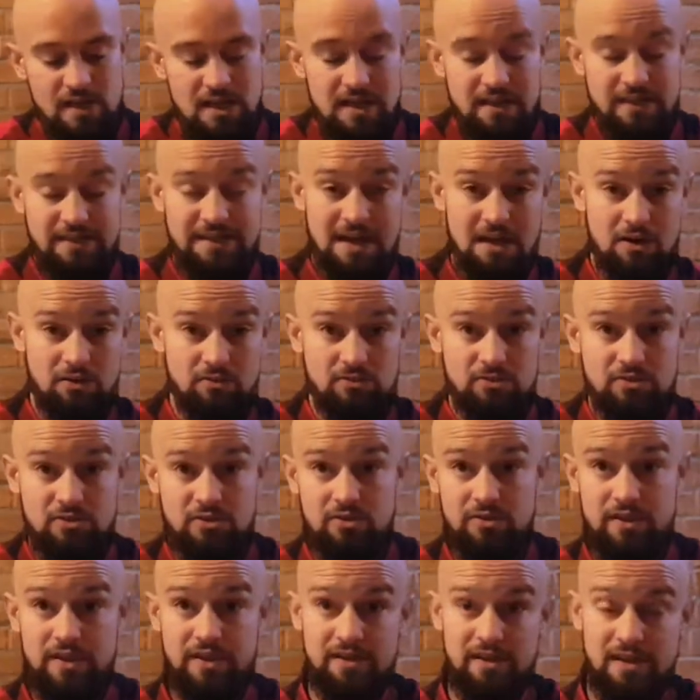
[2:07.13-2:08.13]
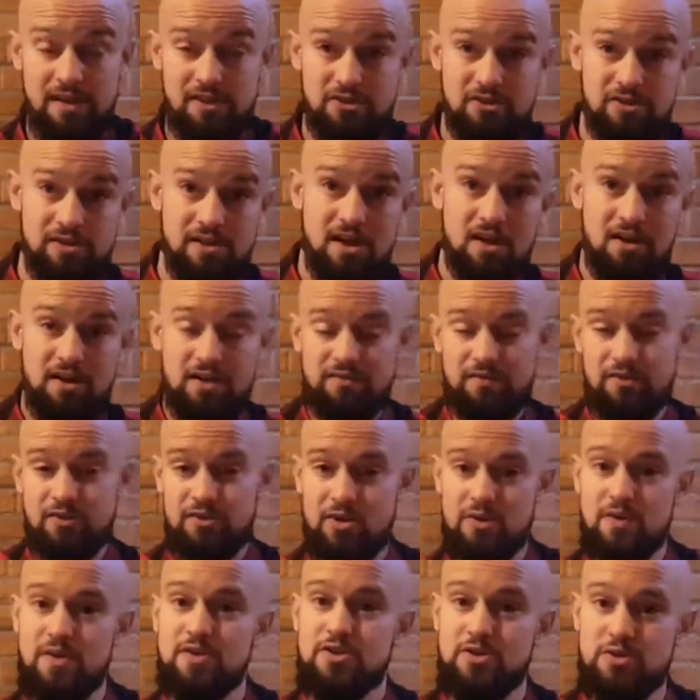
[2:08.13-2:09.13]
Now, Touriga Nacional, even
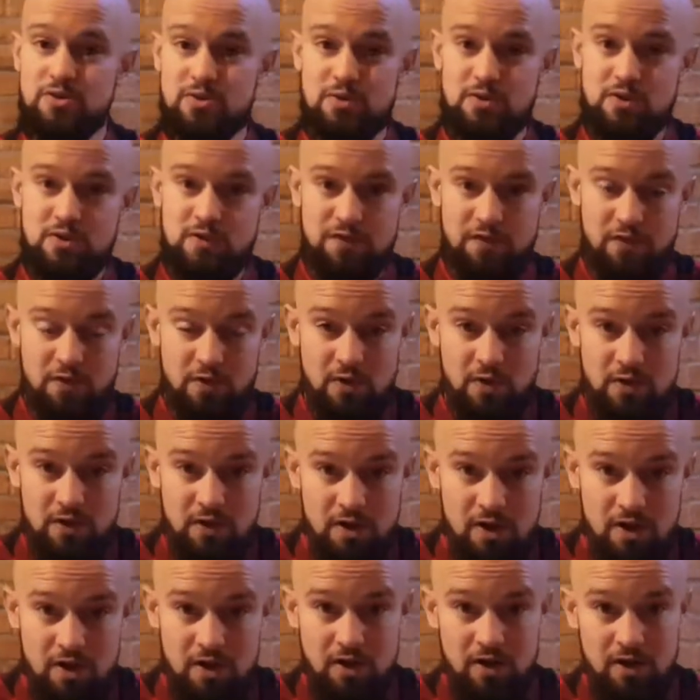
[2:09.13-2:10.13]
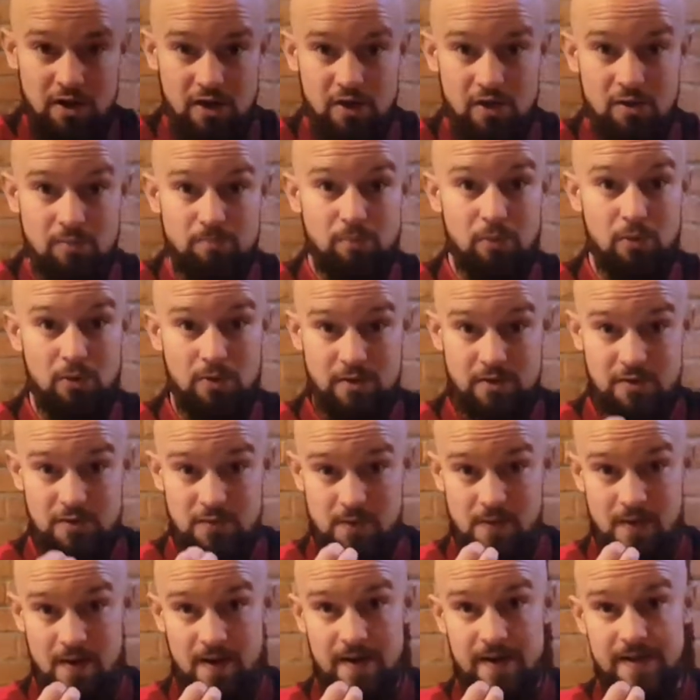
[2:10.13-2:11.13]
though it's used for a port
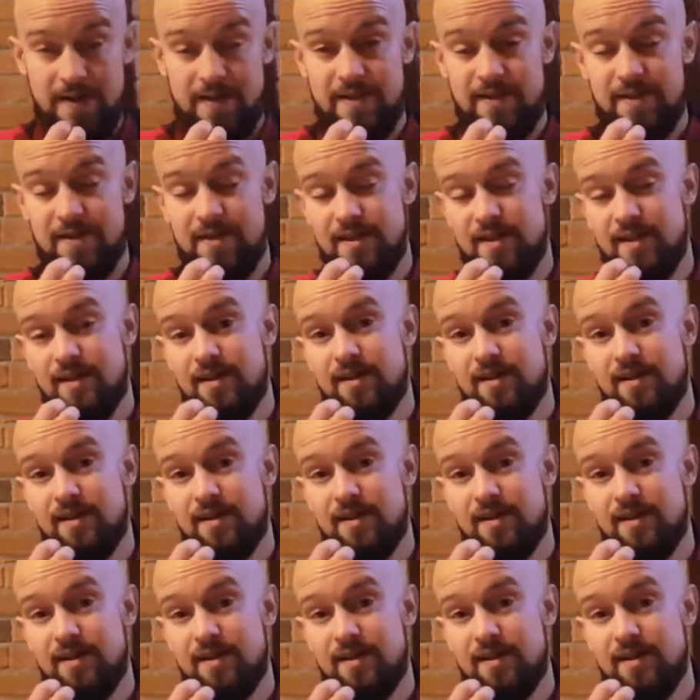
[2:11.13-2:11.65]
wine,